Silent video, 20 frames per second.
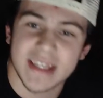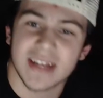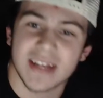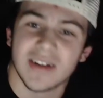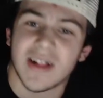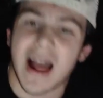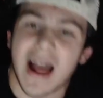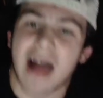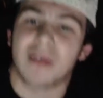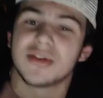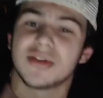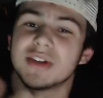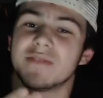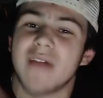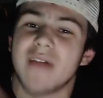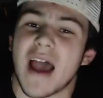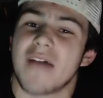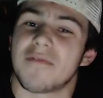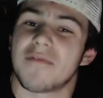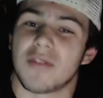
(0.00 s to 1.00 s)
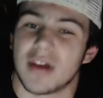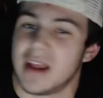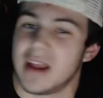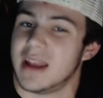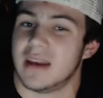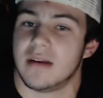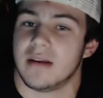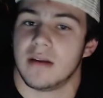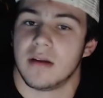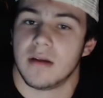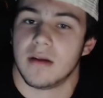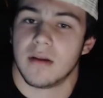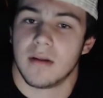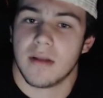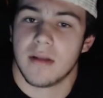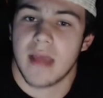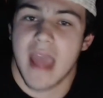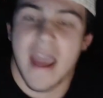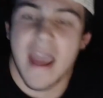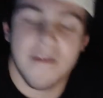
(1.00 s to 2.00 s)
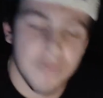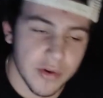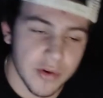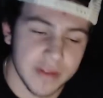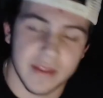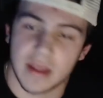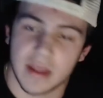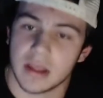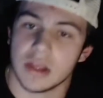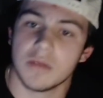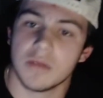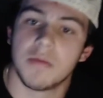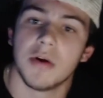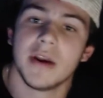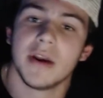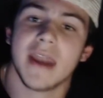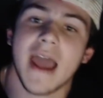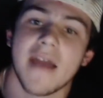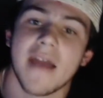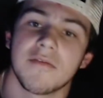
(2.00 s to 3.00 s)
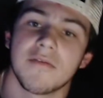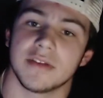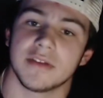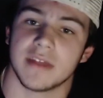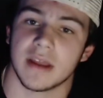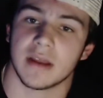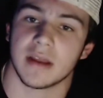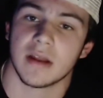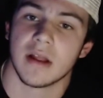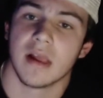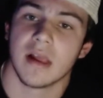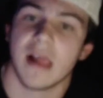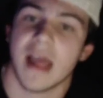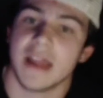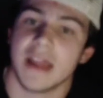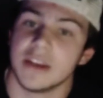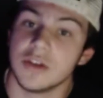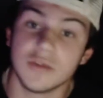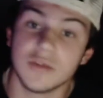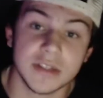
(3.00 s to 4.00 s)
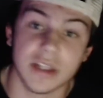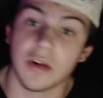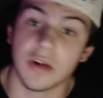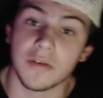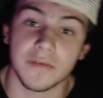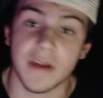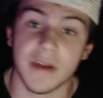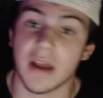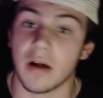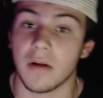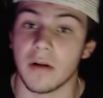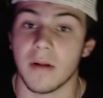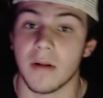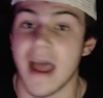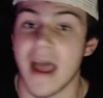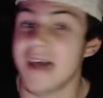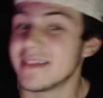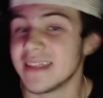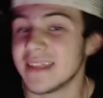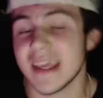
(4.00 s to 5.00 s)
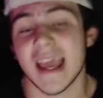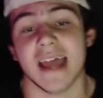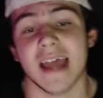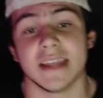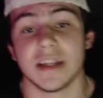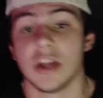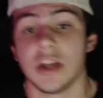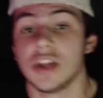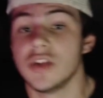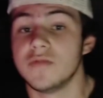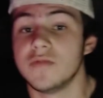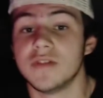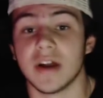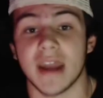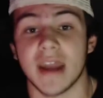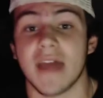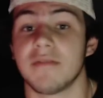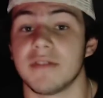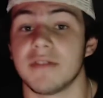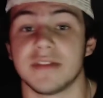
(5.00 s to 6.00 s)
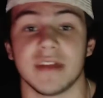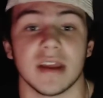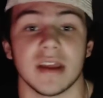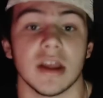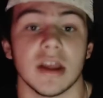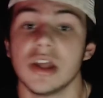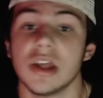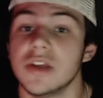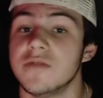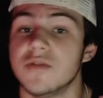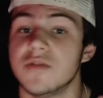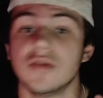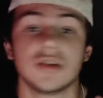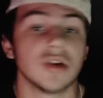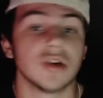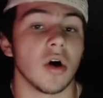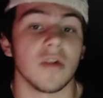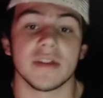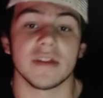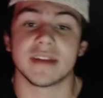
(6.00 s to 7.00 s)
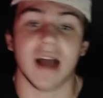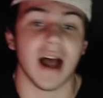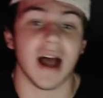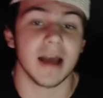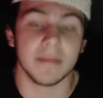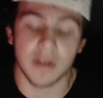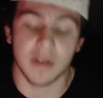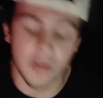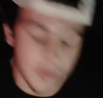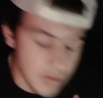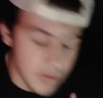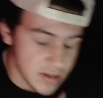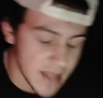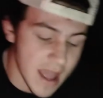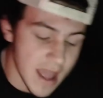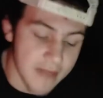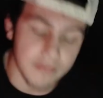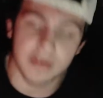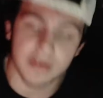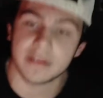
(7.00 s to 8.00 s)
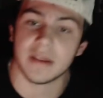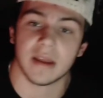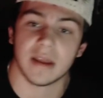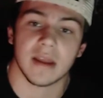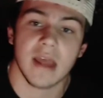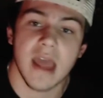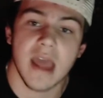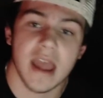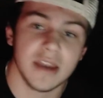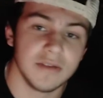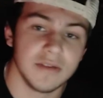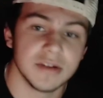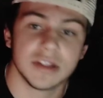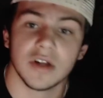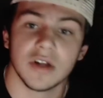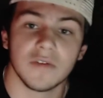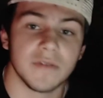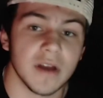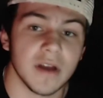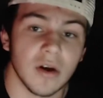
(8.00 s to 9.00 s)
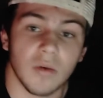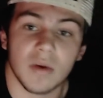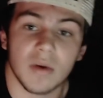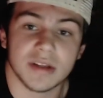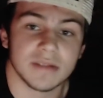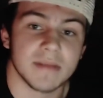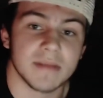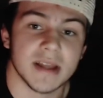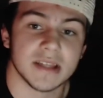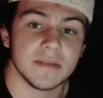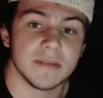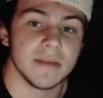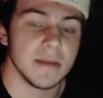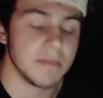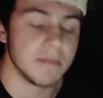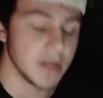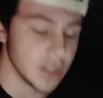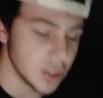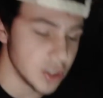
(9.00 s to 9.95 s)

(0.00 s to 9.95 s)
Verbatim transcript: single ounce of effort in, everything, you put in everything, and you still fail, at the end, you've done everything. You've used all the time, you used everything and you still fail. It wasn't meant to be,